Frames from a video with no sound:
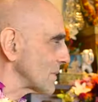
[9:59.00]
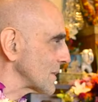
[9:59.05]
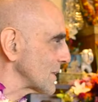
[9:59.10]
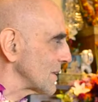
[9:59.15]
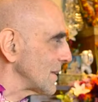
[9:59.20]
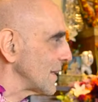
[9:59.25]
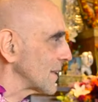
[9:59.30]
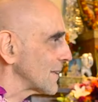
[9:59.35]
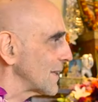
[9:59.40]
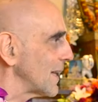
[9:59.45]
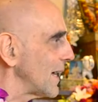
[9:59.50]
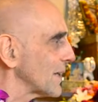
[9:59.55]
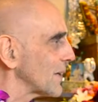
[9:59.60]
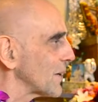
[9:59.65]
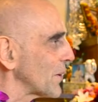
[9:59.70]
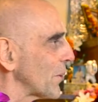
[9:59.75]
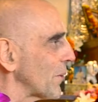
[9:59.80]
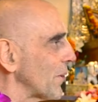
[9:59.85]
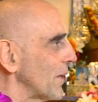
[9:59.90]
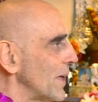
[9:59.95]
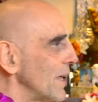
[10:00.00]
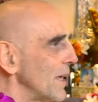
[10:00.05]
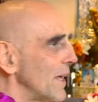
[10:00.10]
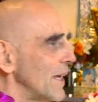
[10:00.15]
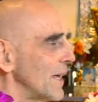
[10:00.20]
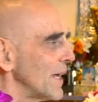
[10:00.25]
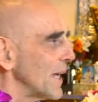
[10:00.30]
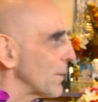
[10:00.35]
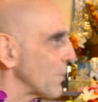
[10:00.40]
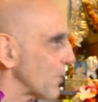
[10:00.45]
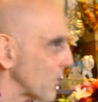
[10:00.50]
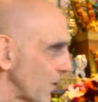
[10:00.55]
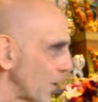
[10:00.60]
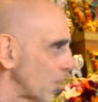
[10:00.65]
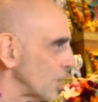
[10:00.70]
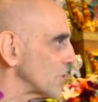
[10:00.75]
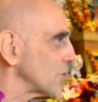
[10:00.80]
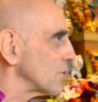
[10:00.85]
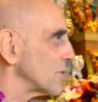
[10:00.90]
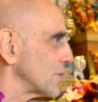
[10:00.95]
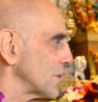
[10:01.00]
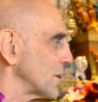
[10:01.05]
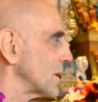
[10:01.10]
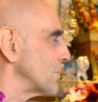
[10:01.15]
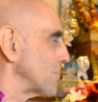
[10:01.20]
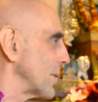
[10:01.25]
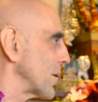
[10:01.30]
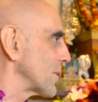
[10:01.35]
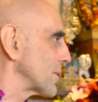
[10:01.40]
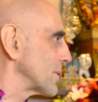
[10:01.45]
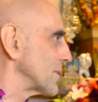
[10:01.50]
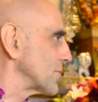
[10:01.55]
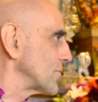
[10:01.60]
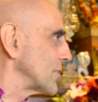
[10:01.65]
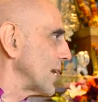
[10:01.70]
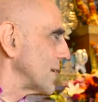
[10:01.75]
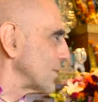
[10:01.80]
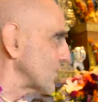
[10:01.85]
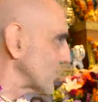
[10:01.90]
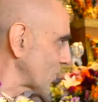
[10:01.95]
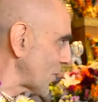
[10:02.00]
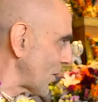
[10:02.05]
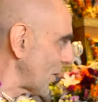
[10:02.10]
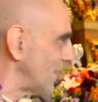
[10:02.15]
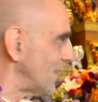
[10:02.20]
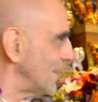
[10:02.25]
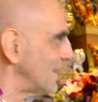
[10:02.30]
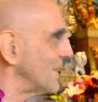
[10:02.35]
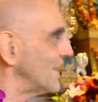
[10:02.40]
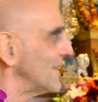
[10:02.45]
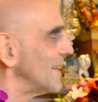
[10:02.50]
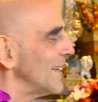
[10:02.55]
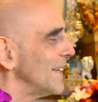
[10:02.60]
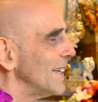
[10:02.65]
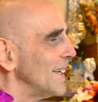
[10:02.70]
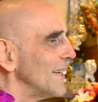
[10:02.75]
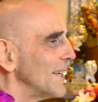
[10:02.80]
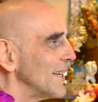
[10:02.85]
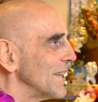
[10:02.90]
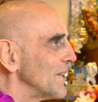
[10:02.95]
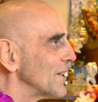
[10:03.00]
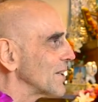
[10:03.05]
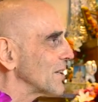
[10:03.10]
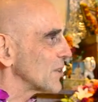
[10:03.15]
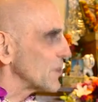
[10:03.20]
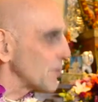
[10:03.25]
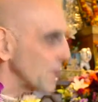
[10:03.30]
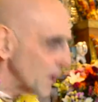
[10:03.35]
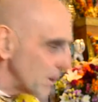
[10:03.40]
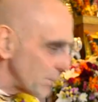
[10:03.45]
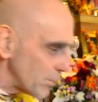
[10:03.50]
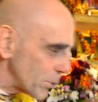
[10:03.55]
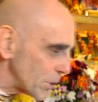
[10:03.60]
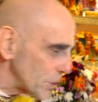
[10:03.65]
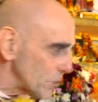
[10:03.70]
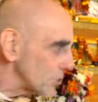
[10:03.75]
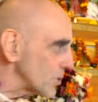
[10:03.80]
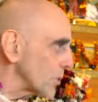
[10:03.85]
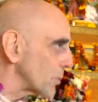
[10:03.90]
like that, And with those, it's better than a chainsaw. You can just push the